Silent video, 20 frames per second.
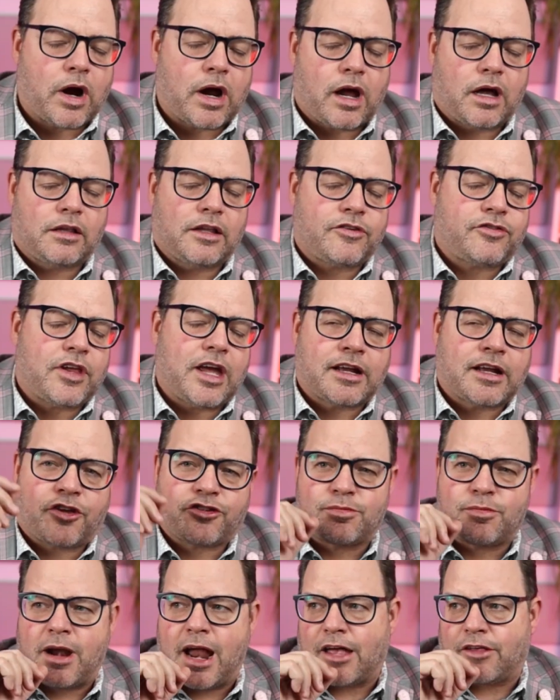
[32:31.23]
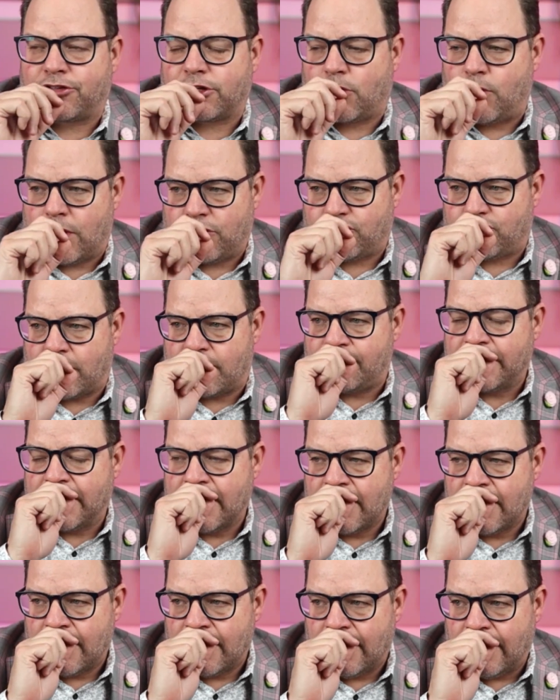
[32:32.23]
let's say a customer asks a question
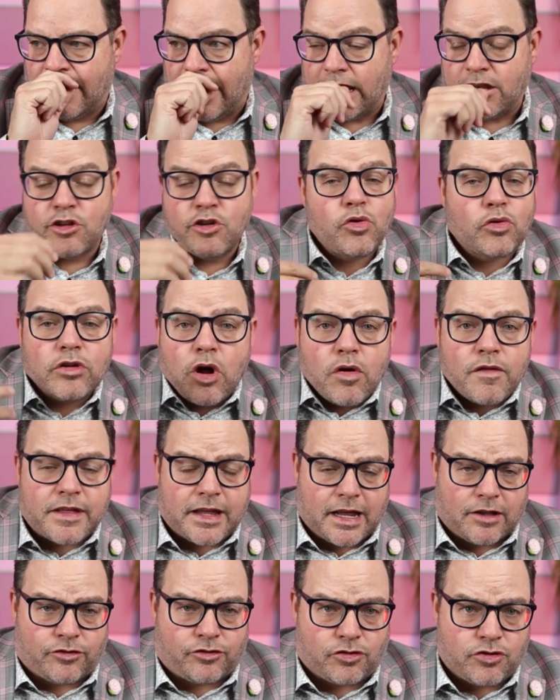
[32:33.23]
and you don't know the answer.